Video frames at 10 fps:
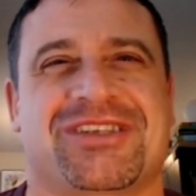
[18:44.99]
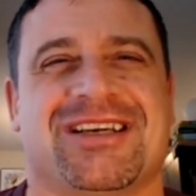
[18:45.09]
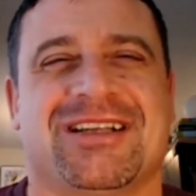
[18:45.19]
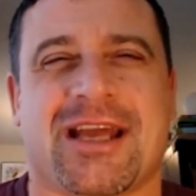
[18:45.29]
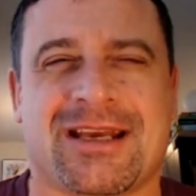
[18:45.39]

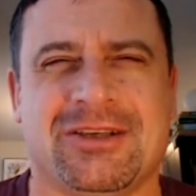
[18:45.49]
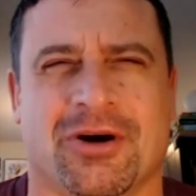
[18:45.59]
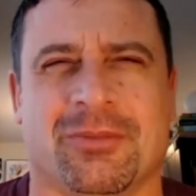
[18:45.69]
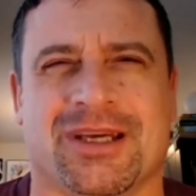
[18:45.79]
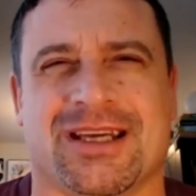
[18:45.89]
And he
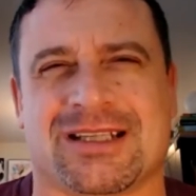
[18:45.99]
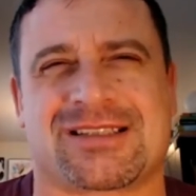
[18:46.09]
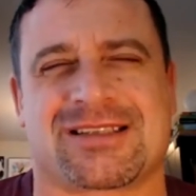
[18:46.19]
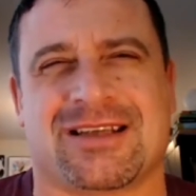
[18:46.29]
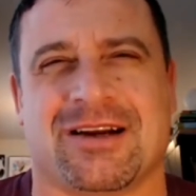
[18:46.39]
normally gets,
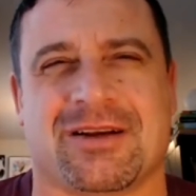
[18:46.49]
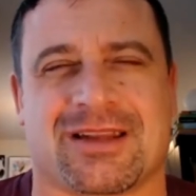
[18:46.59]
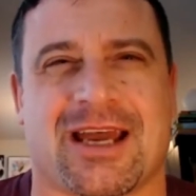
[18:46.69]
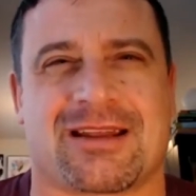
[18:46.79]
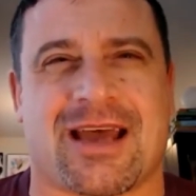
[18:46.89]

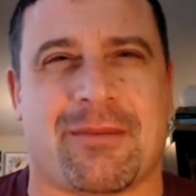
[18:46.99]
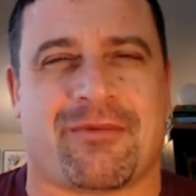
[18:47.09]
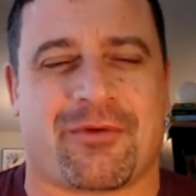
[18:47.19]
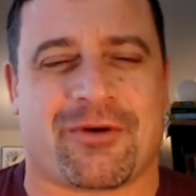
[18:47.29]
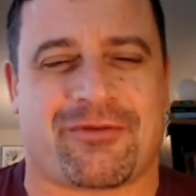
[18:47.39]
like that
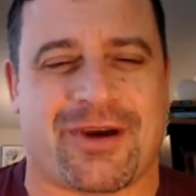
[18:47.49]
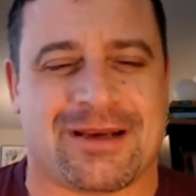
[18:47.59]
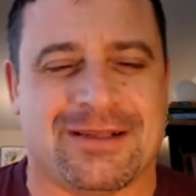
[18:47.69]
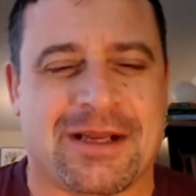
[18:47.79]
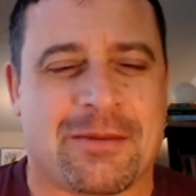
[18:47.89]
before a fight,
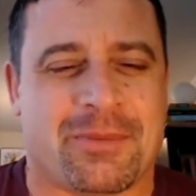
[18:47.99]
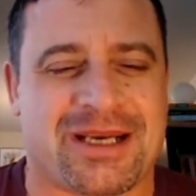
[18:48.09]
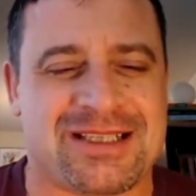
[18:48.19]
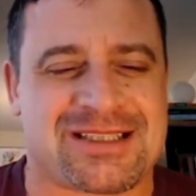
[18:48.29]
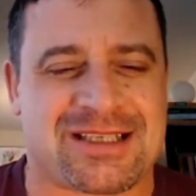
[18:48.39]
but
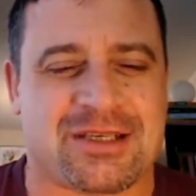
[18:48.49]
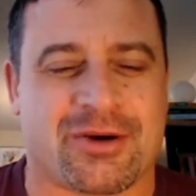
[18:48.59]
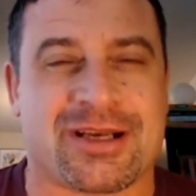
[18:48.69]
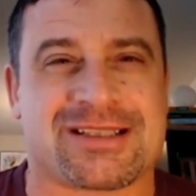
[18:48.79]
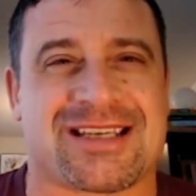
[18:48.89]
you're in
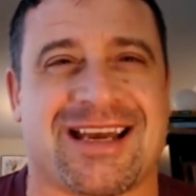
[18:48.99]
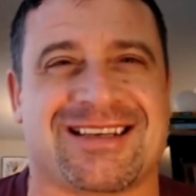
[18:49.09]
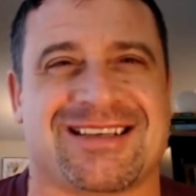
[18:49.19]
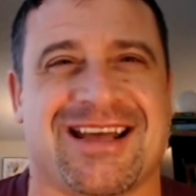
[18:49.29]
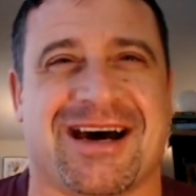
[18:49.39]
his head
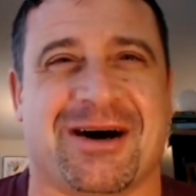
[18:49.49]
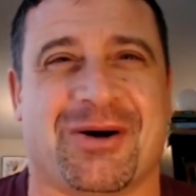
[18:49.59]
now.